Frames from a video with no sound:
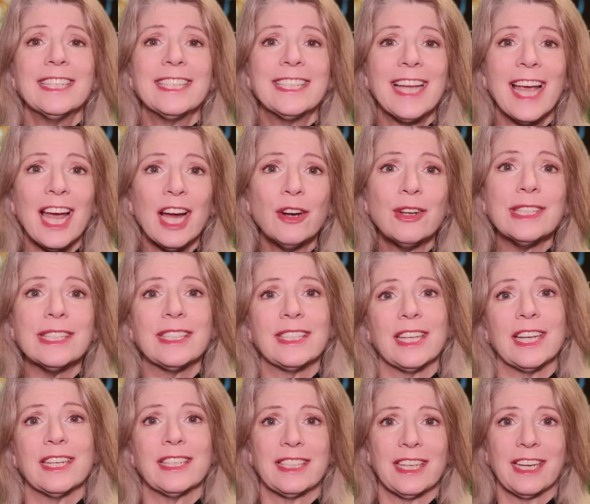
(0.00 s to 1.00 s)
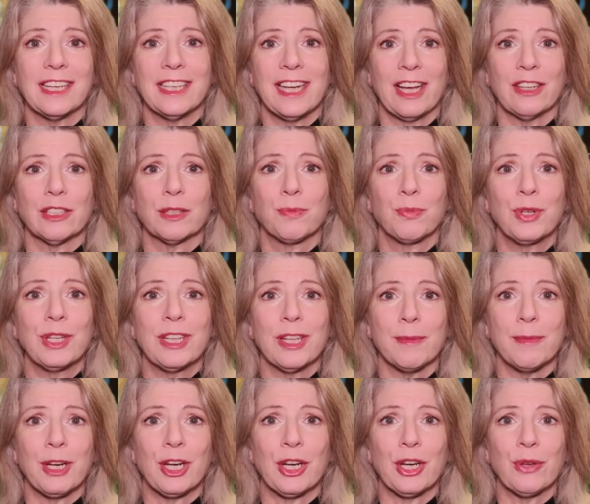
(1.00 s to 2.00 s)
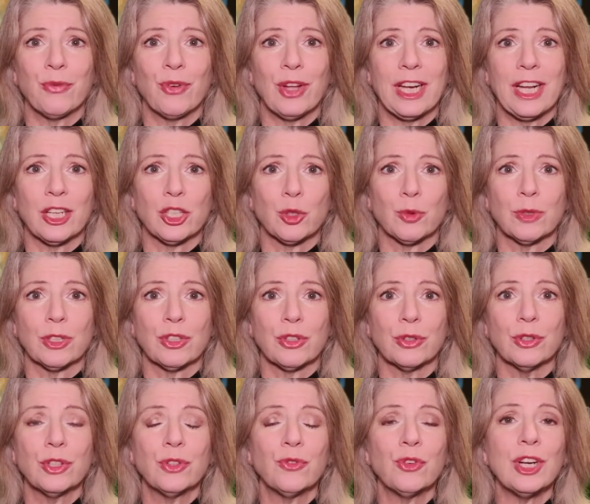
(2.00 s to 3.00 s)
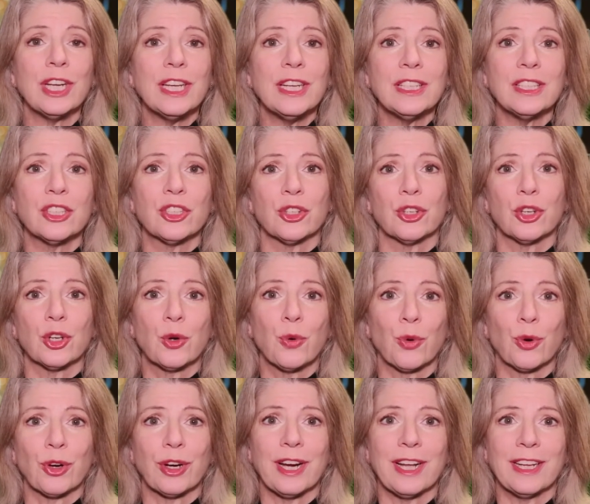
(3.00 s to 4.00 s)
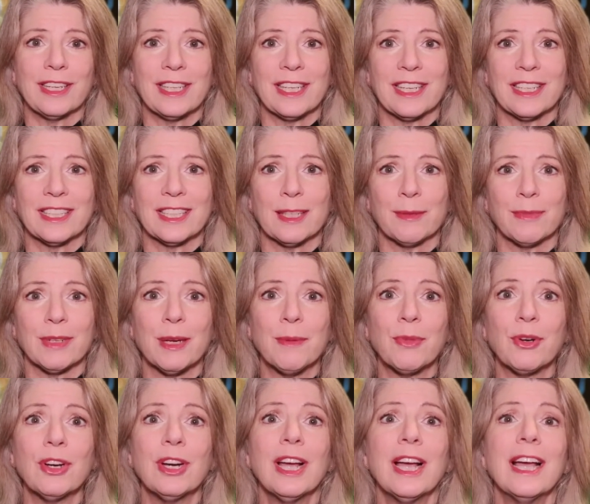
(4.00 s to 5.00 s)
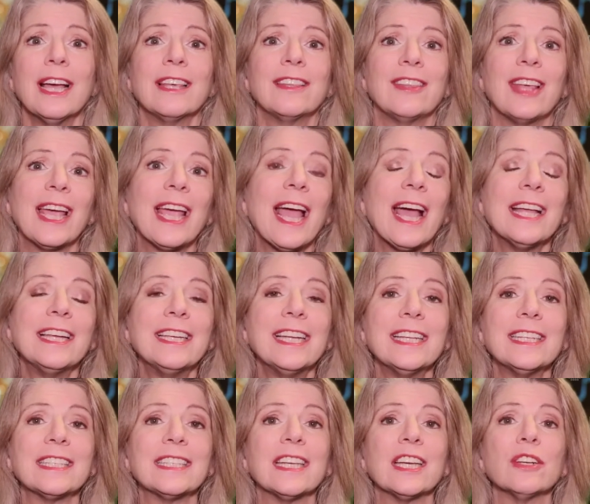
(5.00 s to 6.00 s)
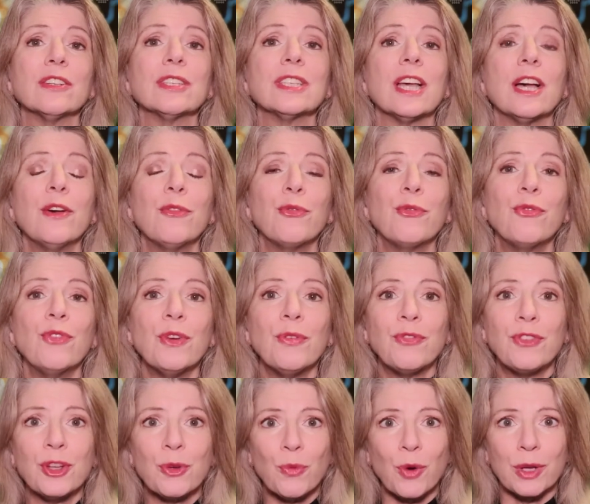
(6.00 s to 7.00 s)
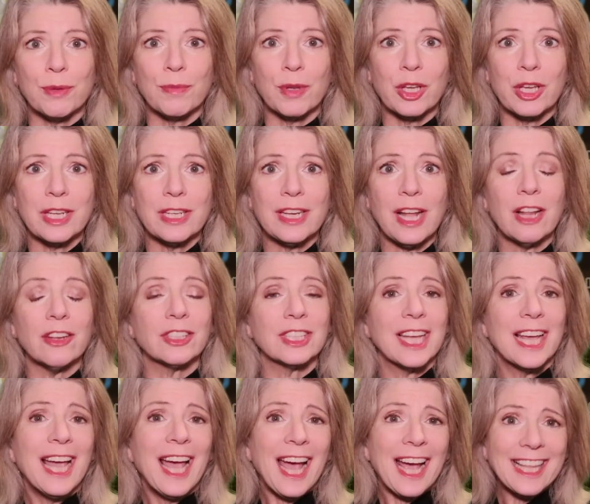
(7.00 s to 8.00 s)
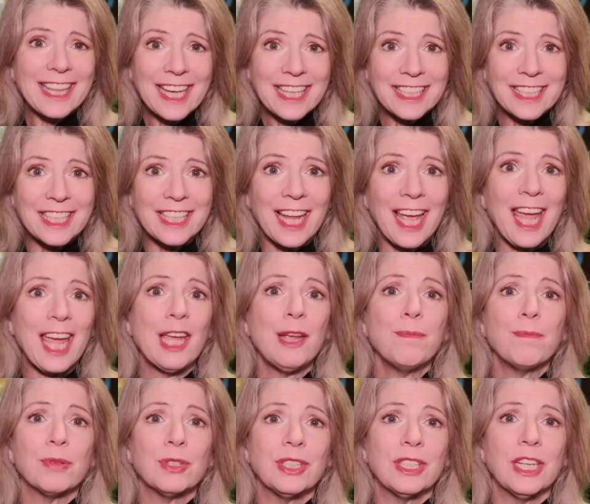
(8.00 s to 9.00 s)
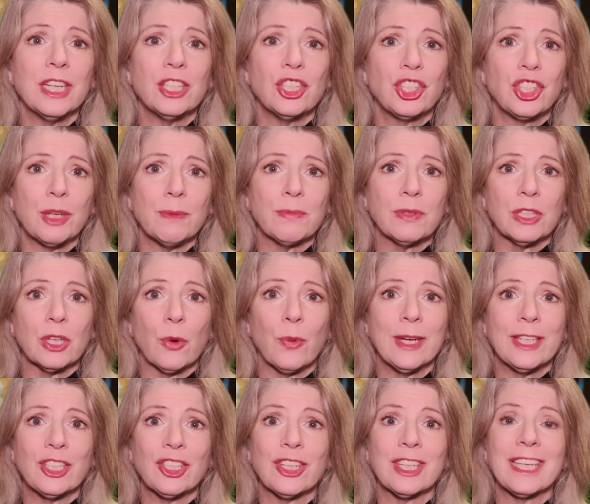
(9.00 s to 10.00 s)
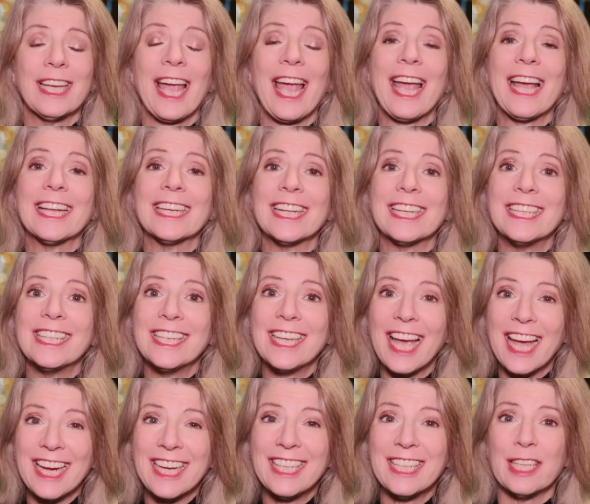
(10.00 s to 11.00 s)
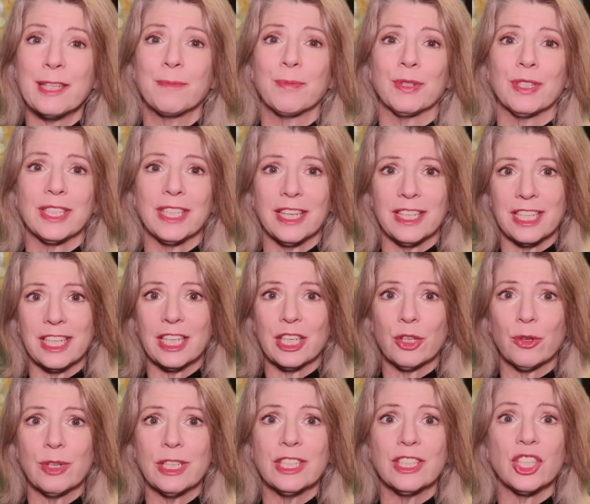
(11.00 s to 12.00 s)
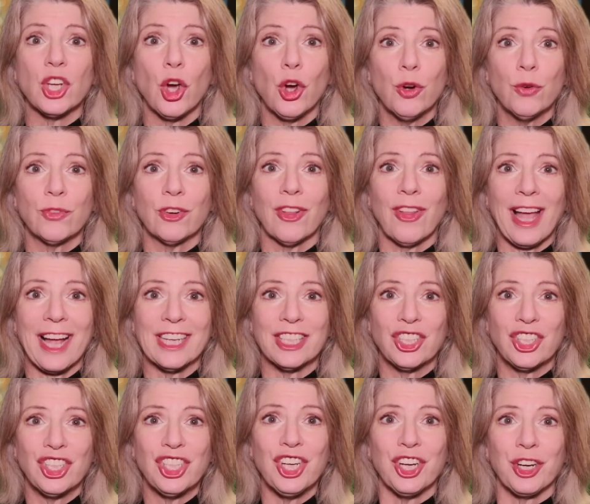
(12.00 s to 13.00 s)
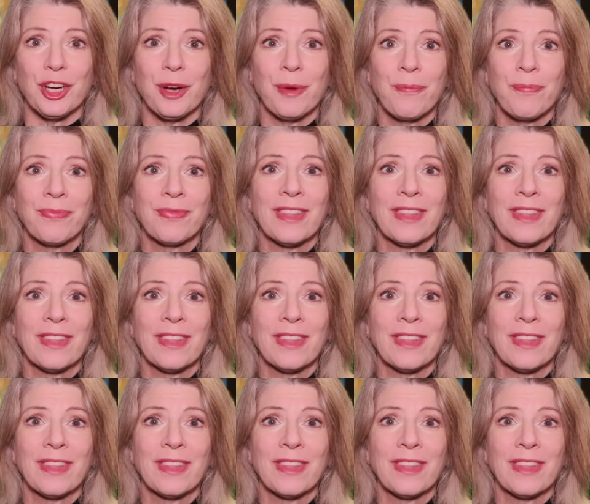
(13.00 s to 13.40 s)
TerrAscend announced preliminary financial results for its third quarter ending in September. They had net sales of $51 million, and that's an 8% jump sequentially and a 90% increase over last year.